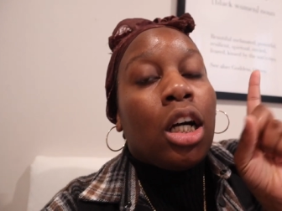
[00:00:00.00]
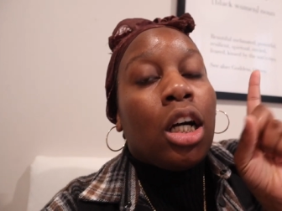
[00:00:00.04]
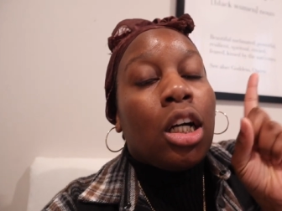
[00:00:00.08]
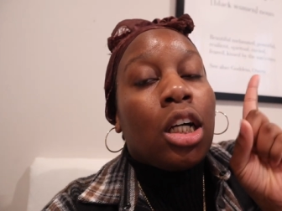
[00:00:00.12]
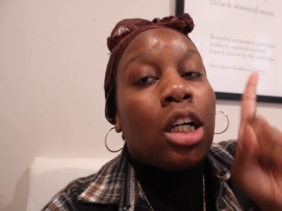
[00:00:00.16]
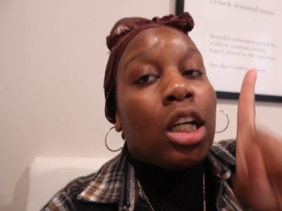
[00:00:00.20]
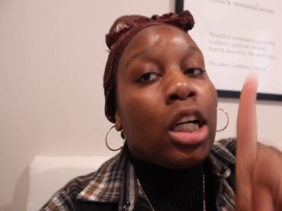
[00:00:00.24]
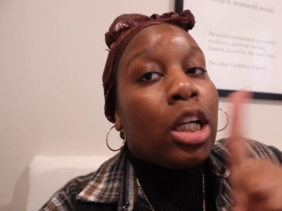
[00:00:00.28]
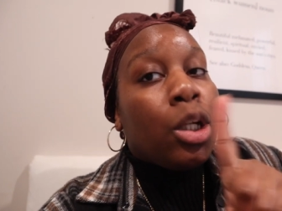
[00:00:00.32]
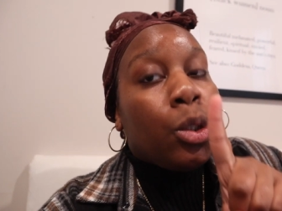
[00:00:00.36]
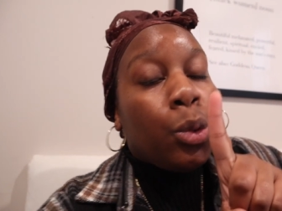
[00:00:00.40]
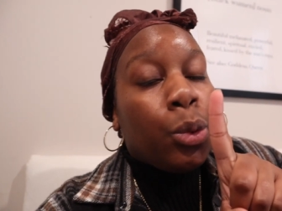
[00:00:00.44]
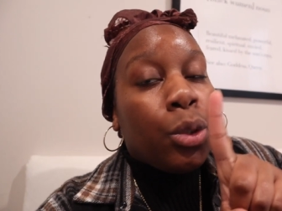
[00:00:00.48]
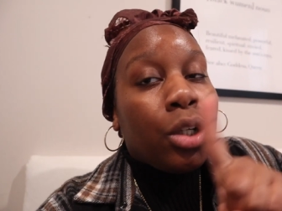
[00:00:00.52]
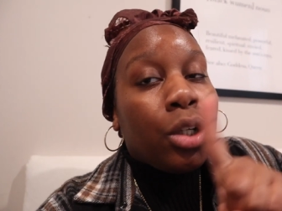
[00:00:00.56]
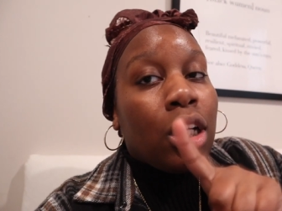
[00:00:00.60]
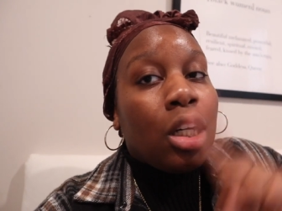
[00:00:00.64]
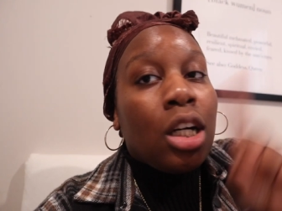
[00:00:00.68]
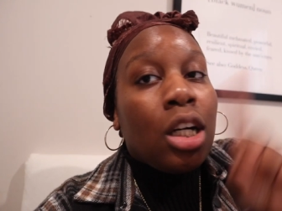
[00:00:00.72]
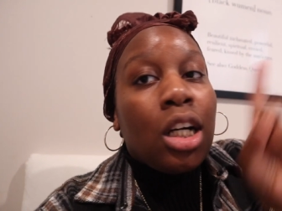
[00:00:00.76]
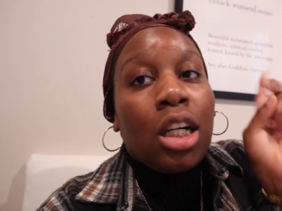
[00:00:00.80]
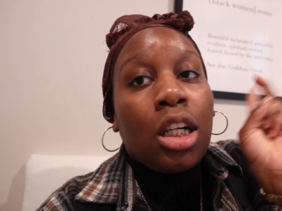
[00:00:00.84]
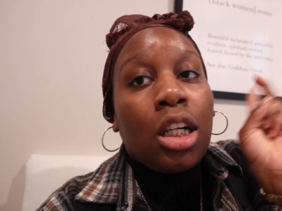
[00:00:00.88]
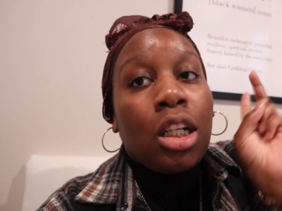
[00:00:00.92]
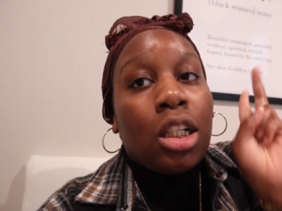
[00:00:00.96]
good
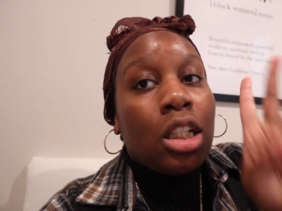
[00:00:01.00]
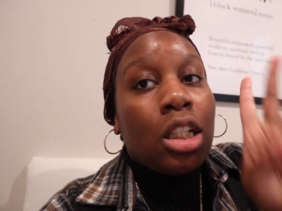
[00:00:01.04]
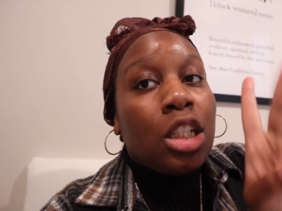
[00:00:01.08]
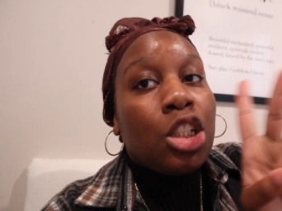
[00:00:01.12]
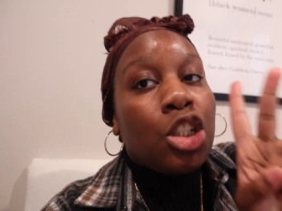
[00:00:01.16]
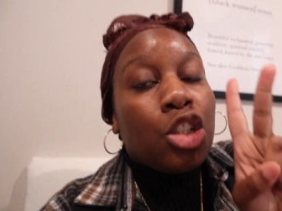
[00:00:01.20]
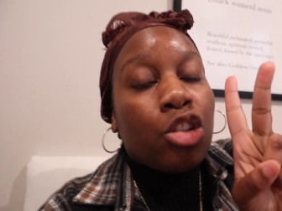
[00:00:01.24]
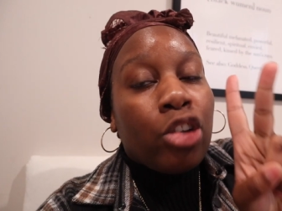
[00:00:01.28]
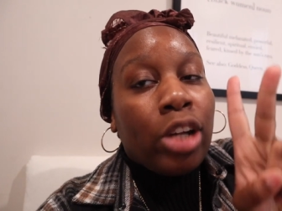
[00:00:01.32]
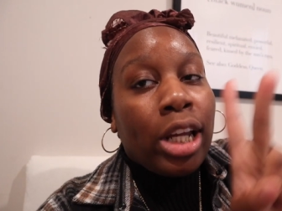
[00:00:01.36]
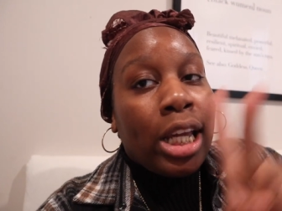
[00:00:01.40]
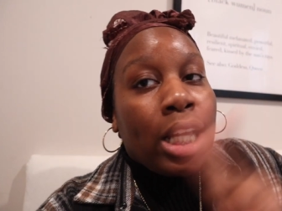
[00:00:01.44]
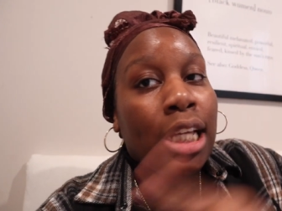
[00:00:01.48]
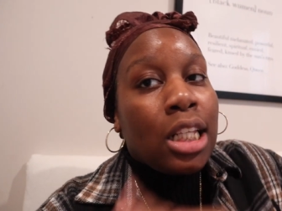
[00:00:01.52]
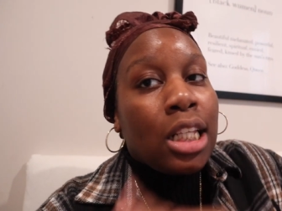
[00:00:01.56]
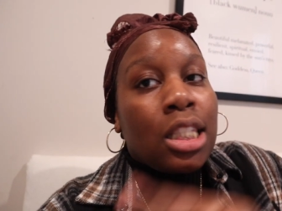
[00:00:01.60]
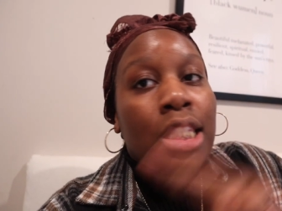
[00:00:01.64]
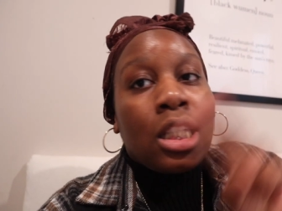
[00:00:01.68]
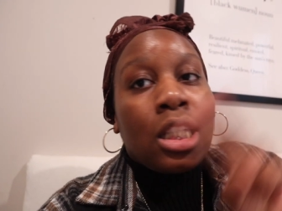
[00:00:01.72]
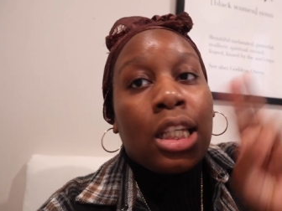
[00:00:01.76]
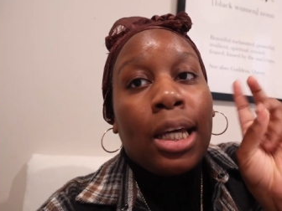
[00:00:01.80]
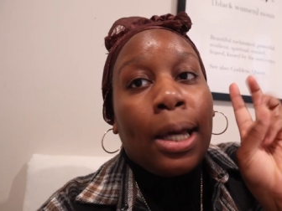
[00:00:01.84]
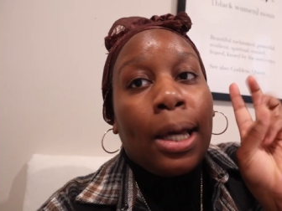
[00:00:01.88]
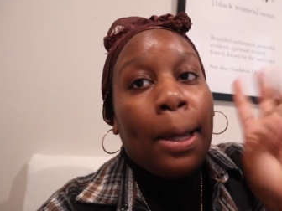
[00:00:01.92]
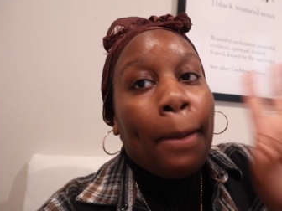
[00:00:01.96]
hookah good
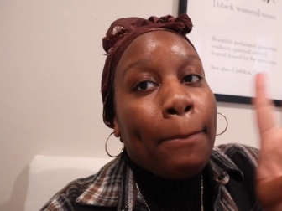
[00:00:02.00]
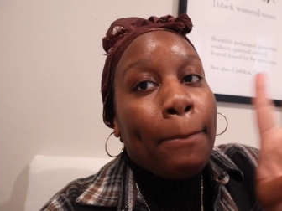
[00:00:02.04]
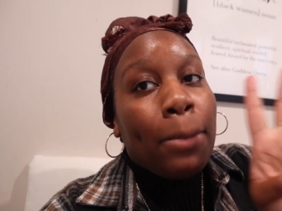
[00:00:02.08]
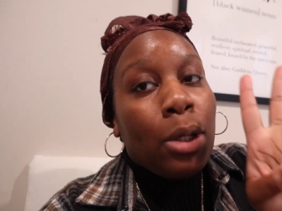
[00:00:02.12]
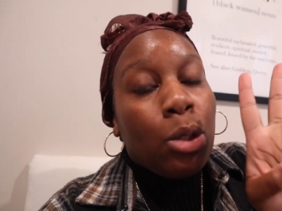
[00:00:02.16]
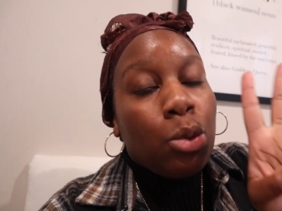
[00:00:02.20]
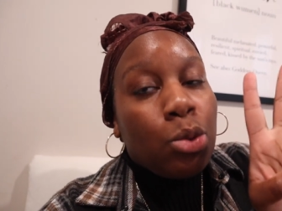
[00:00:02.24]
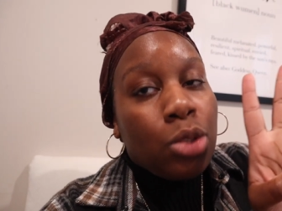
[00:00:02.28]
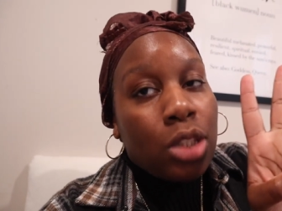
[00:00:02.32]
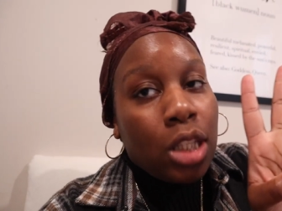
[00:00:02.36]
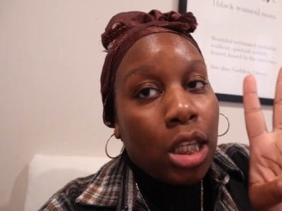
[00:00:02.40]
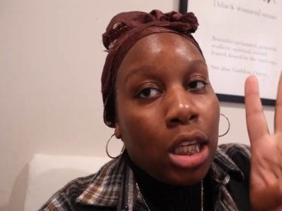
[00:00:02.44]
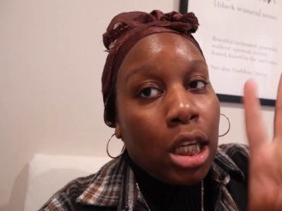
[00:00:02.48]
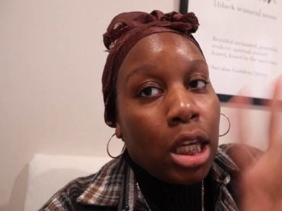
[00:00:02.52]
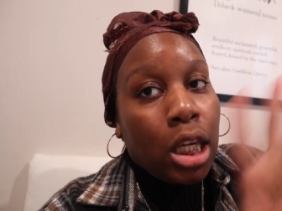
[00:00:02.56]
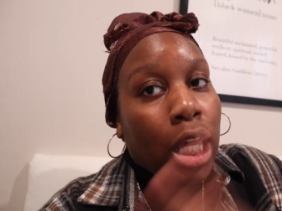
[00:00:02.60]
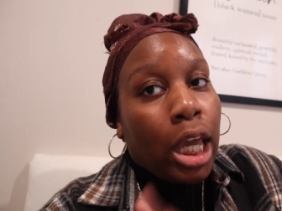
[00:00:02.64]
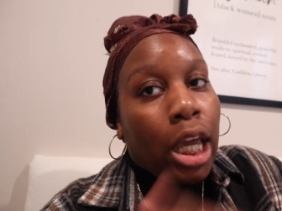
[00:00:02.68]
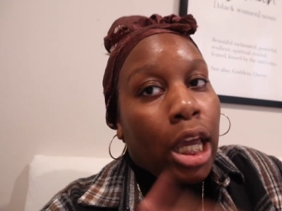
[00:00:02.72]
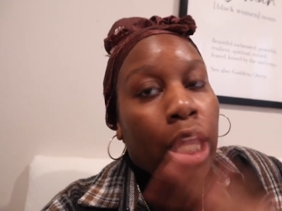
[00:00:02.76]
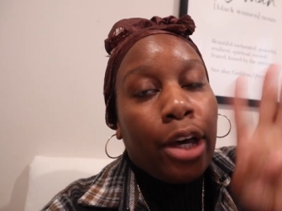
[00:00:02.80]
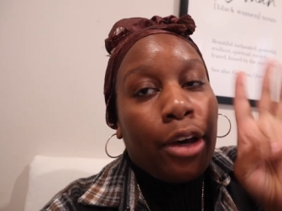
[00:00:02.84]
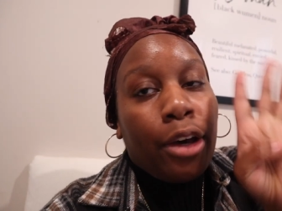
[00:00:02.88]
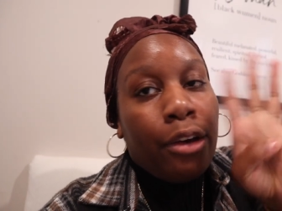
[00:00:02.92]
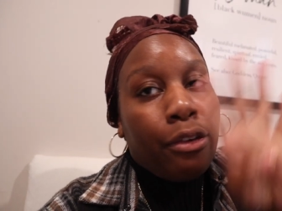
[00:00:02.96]
drinks good music
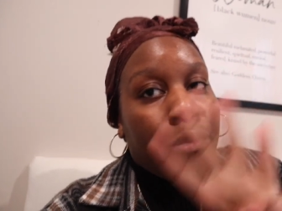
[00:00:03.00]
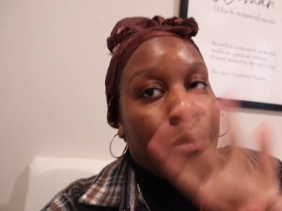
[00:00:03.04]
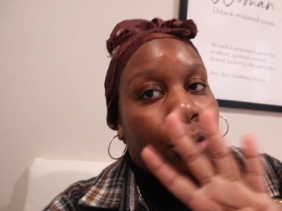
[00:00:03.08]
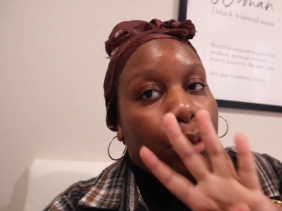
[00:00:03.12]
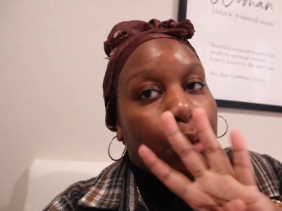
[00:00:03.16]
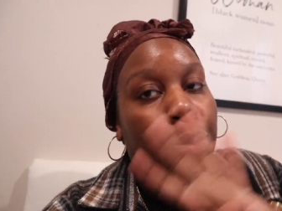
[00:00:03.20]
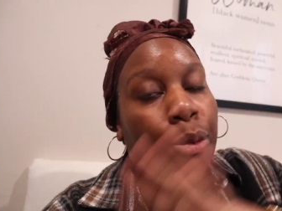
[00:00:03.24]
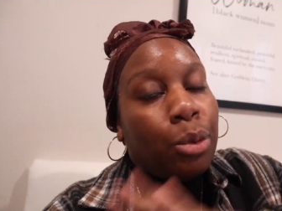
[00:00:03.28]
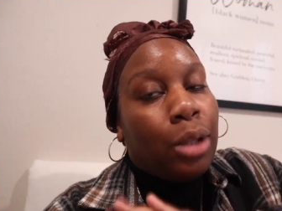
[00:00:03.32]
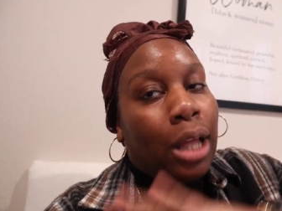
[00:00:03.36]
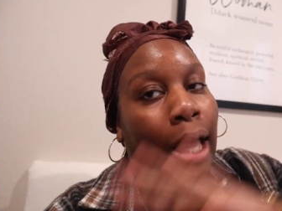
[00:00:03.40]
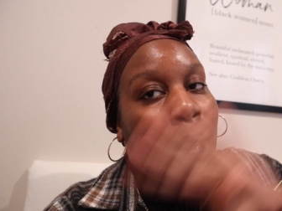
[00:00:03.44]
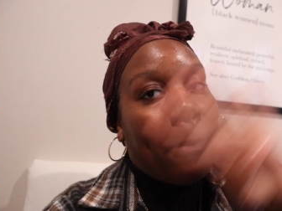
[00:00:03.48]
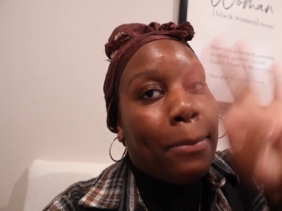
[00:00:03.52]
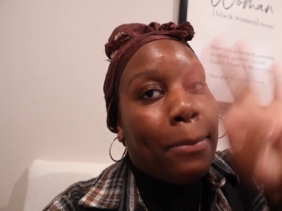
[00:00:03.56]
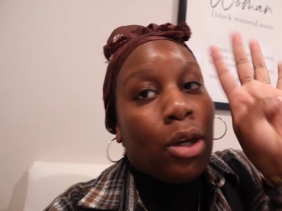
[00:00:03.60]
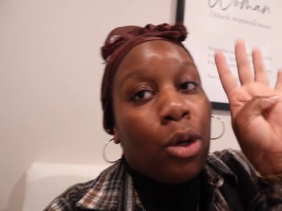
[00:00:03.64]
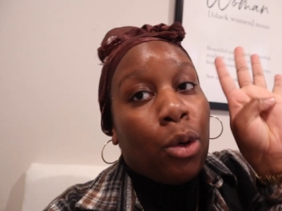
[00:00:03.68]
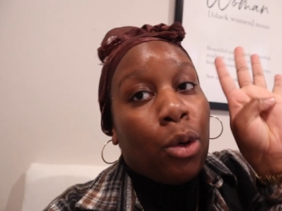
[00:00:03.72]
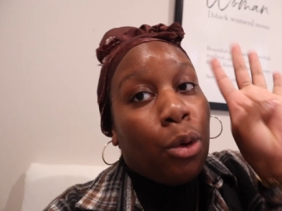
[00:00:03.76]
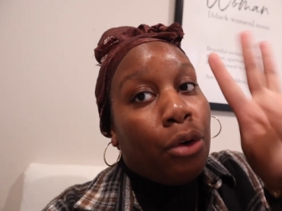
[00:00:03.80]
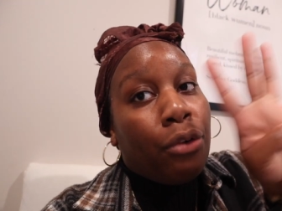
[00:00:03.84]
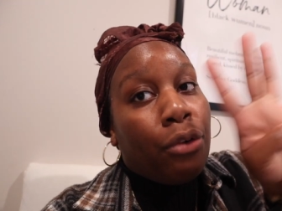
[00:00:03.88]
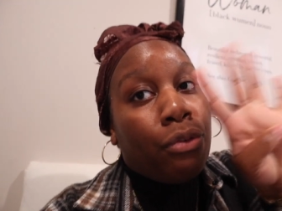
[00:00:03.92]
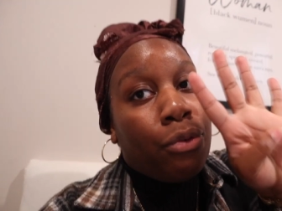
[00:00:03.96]
and good food i mean
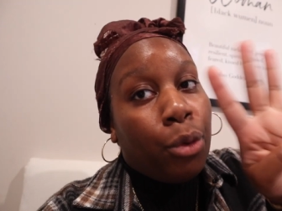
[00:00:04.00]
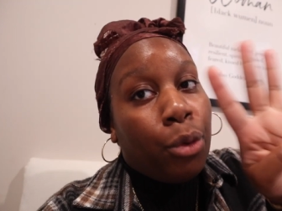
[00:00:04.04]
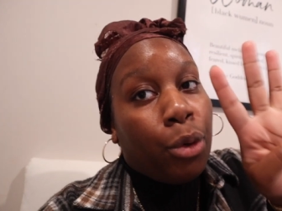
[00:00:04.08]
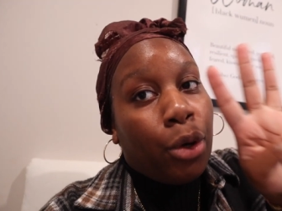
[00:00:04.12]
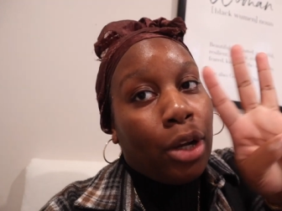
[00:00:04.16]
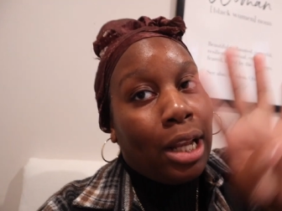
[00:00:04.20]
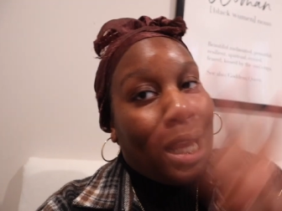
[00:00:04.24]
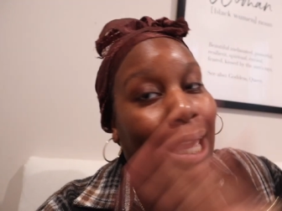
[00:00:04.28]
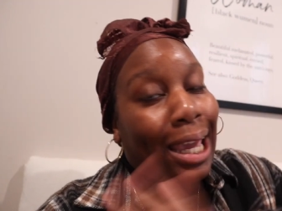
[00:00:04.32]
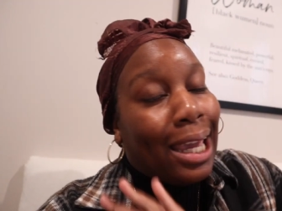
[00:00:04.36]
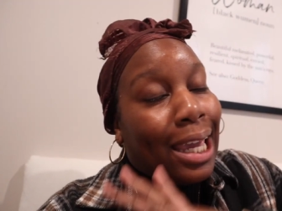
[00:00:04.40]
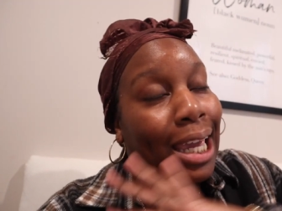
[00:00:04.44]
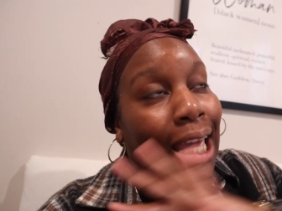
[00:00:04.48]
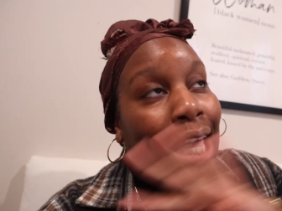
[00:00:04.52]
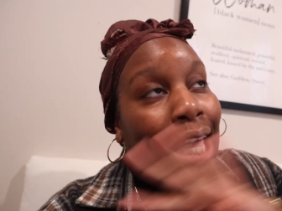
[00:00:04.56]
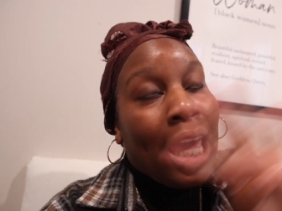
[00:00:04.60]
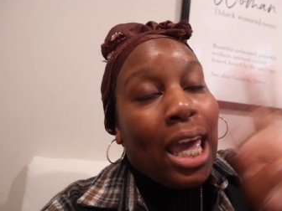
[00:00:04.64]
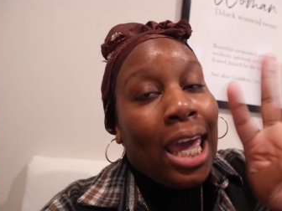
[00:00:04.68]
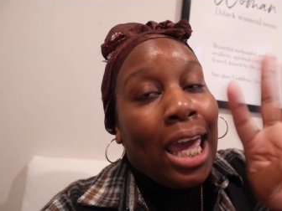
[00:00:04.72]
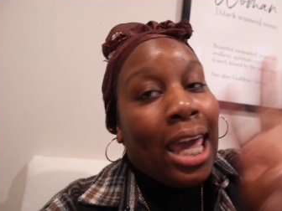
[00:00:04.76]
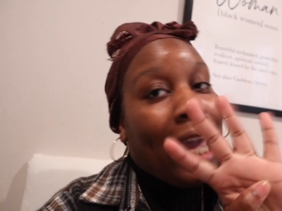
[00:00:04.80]
all four like